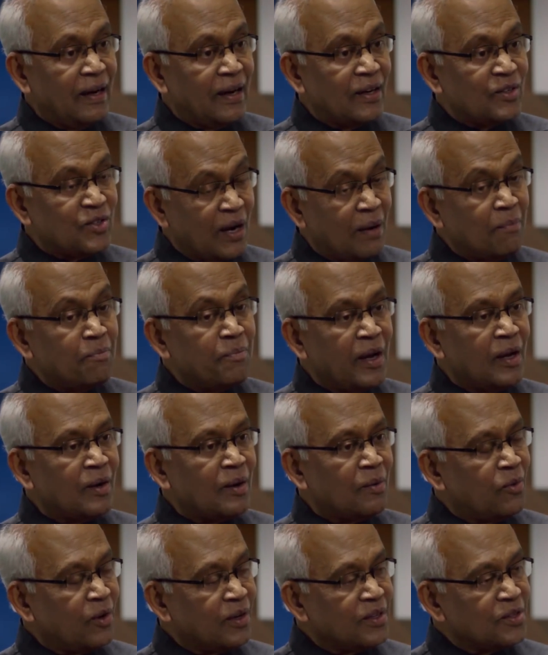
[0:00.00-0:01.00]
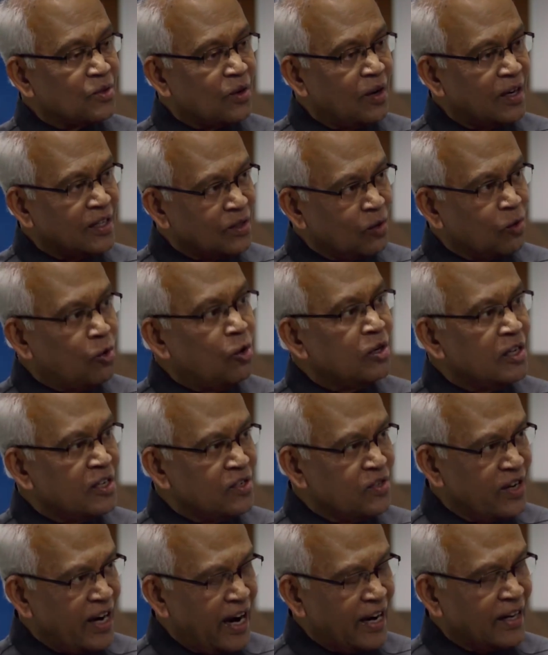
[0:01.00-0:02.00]
a champion of what is called as a
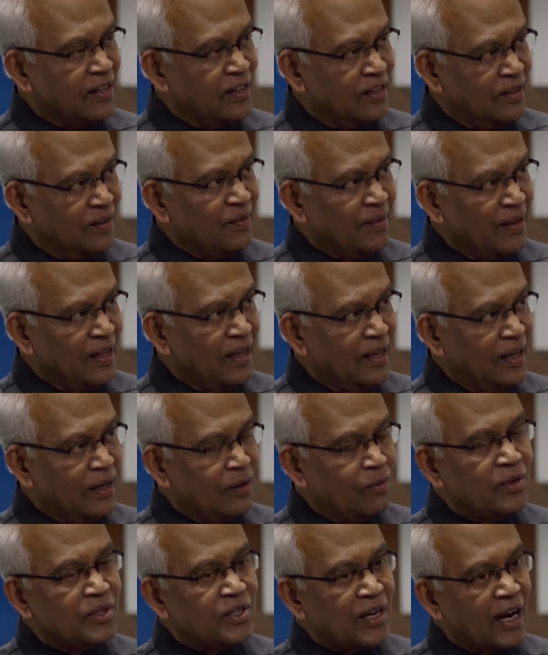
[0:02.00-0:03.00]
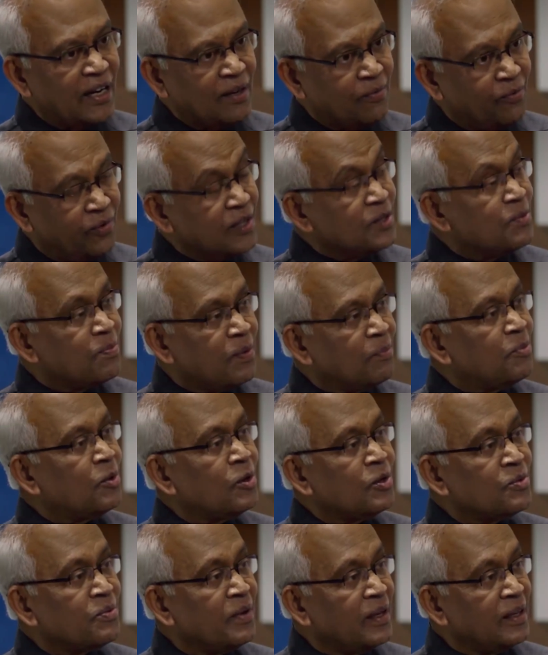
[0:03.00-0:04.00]
golden triangle, which I had first
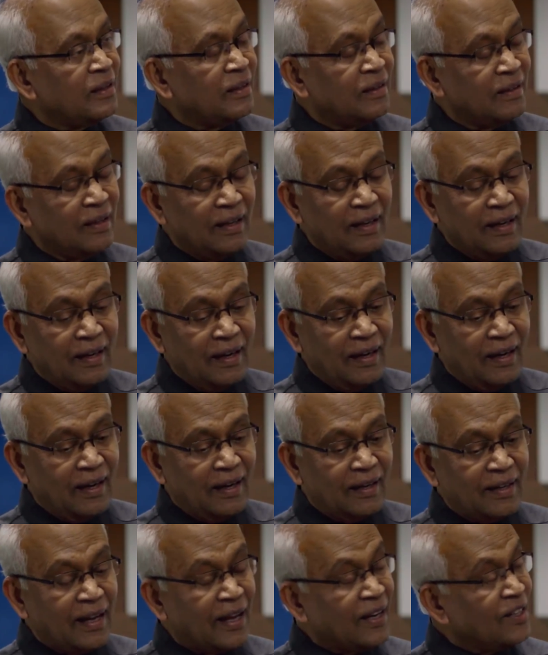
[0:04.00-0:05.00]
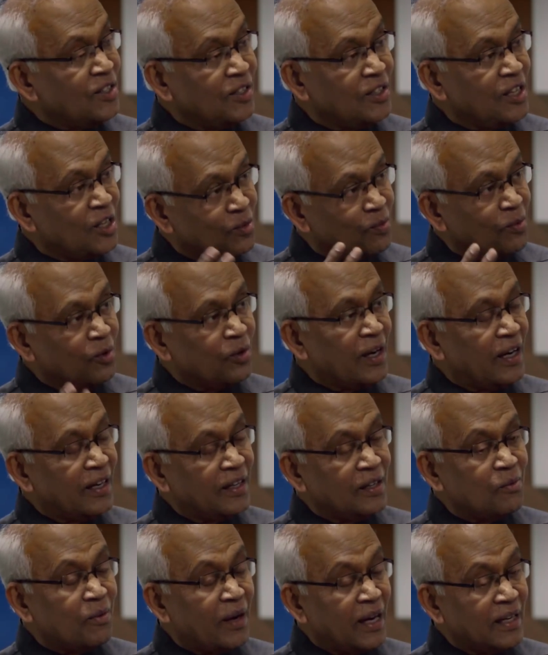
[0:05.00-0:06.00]
proposed when Nanaji Deshmukh
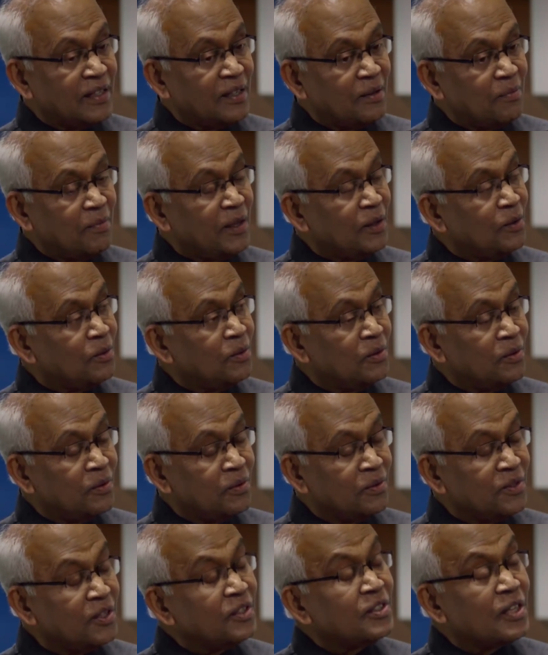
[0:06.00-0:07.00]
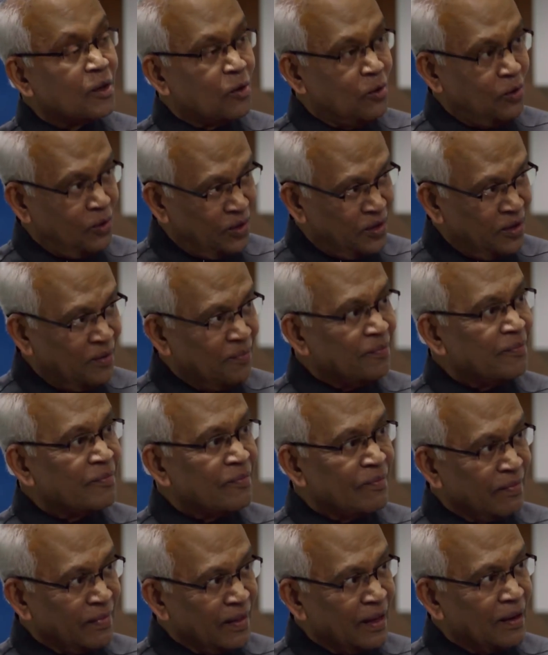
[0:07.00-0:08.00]
had invited me to Chitrakoot,
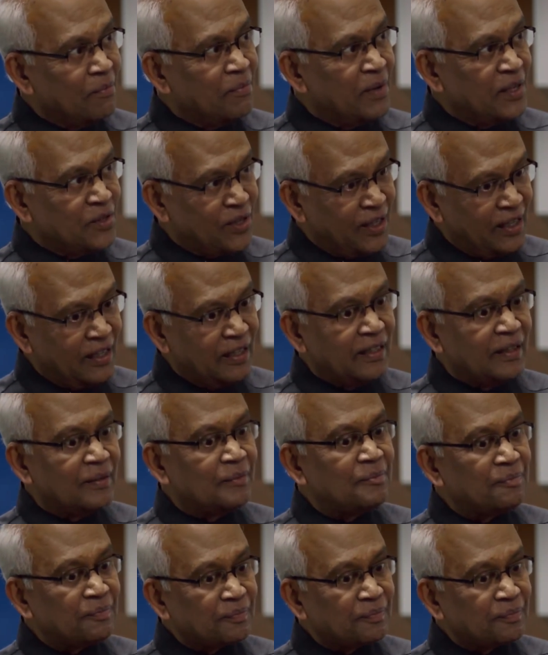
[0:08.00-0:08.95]
basically.